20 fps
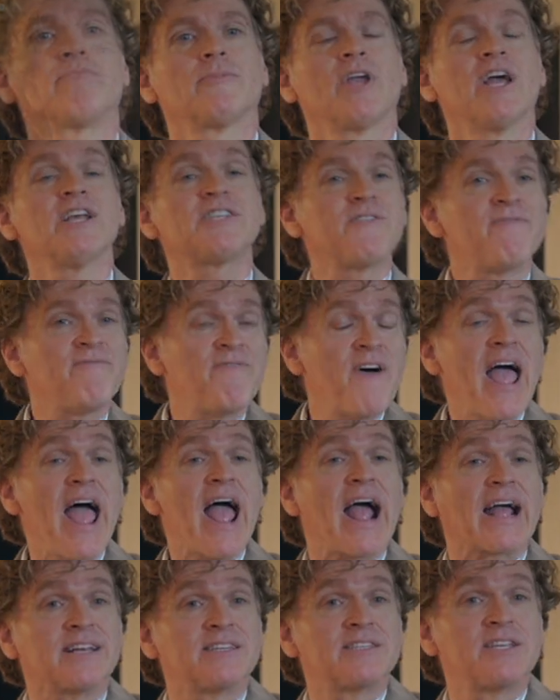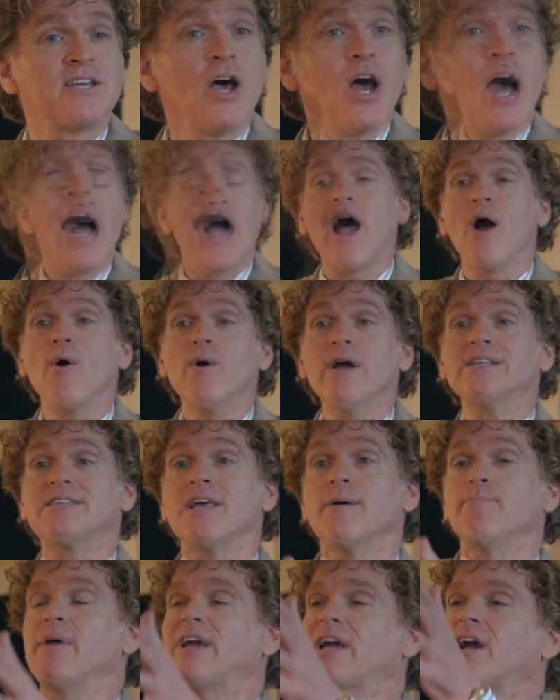It's a fact. How is
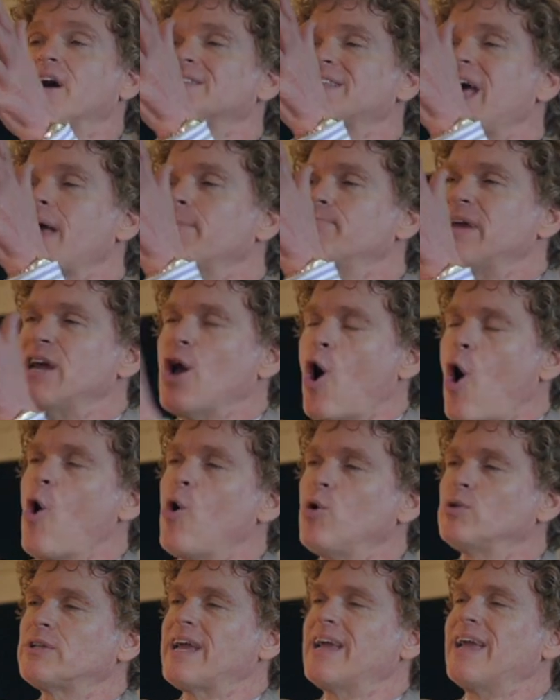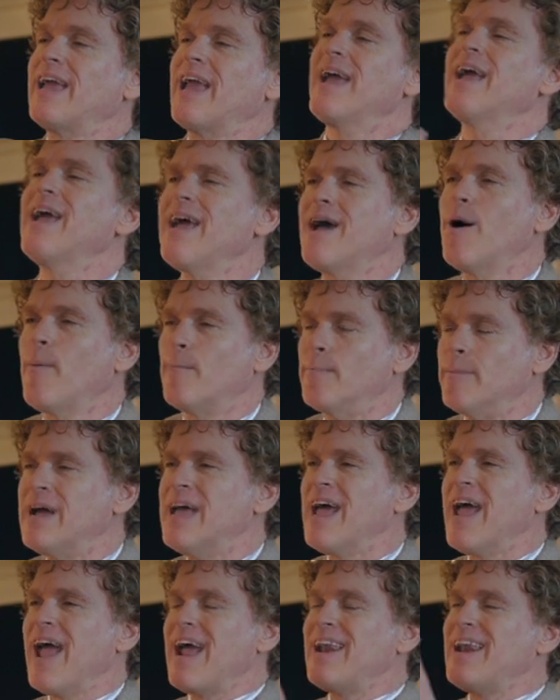it? Because I'm beholding him,
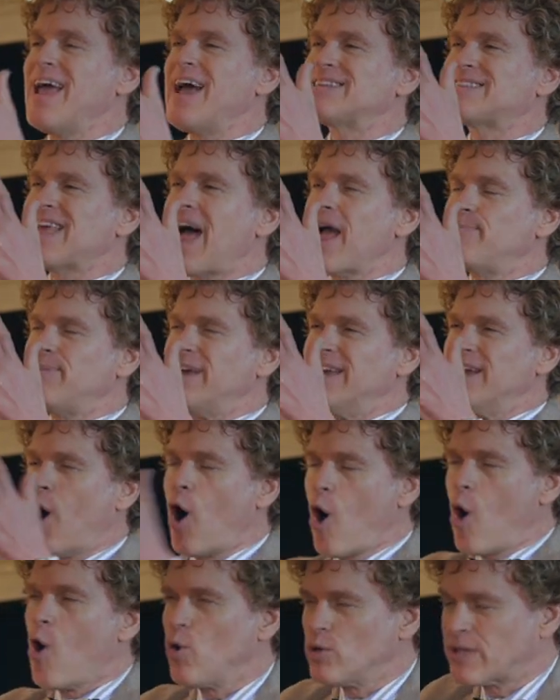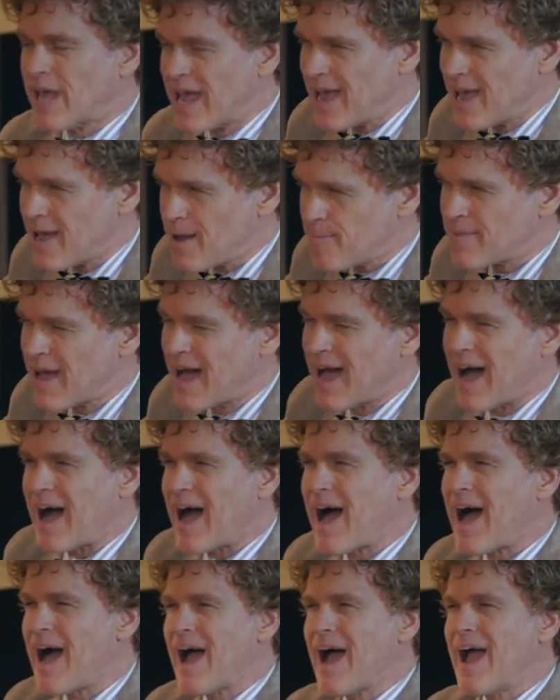and as I behold him,
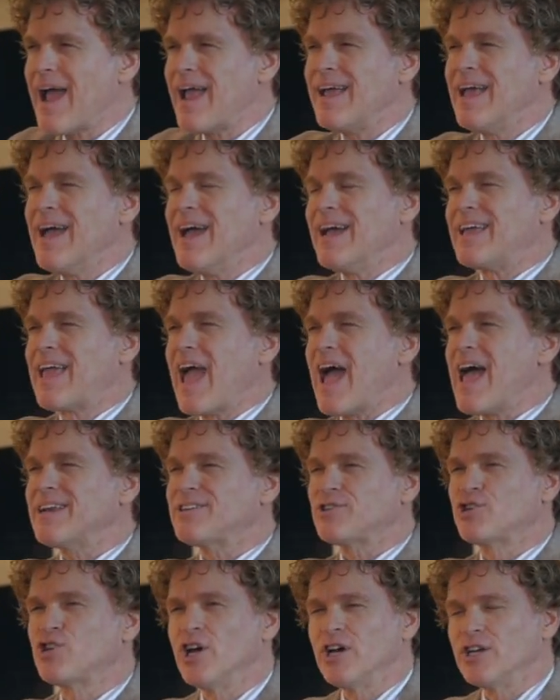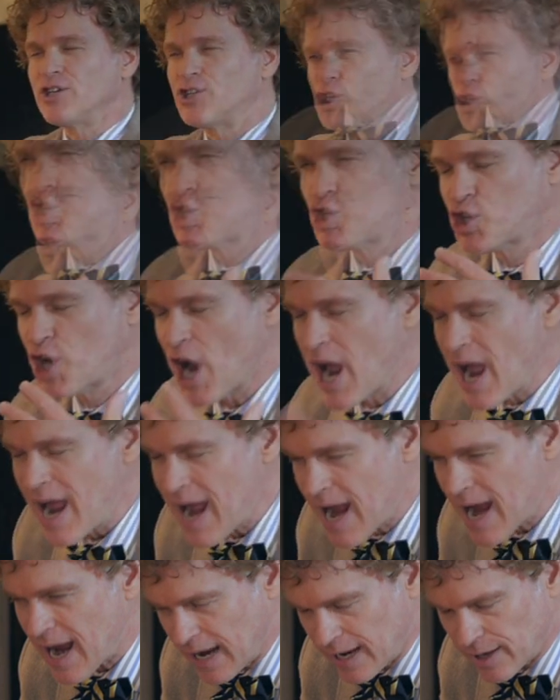I get
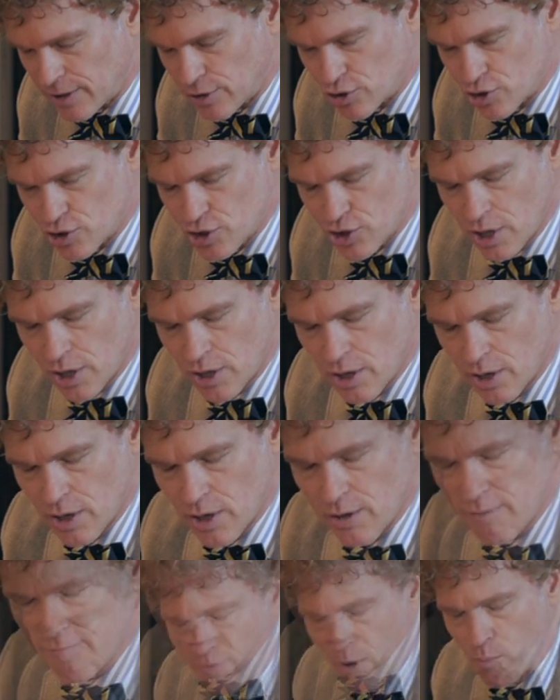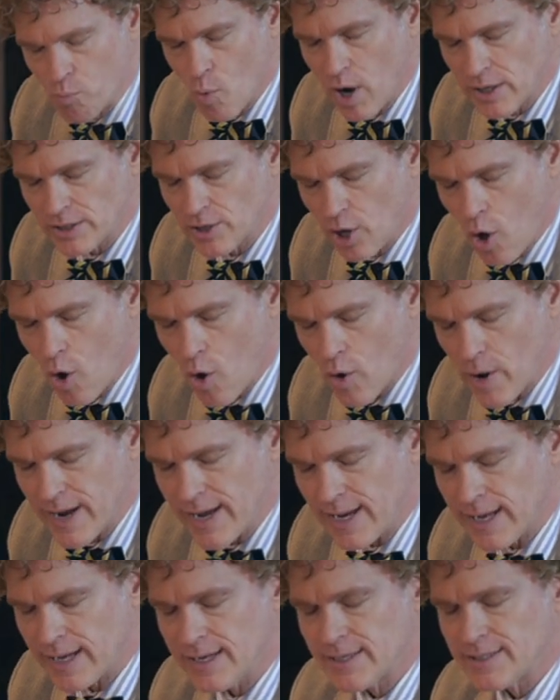changed from one
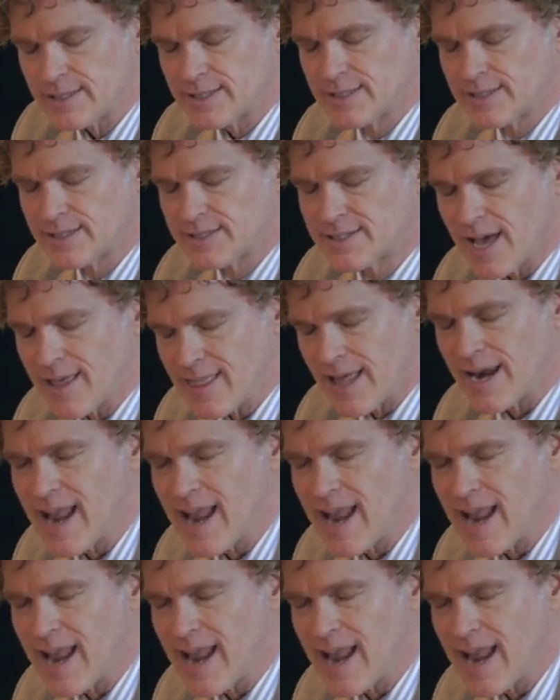glory to the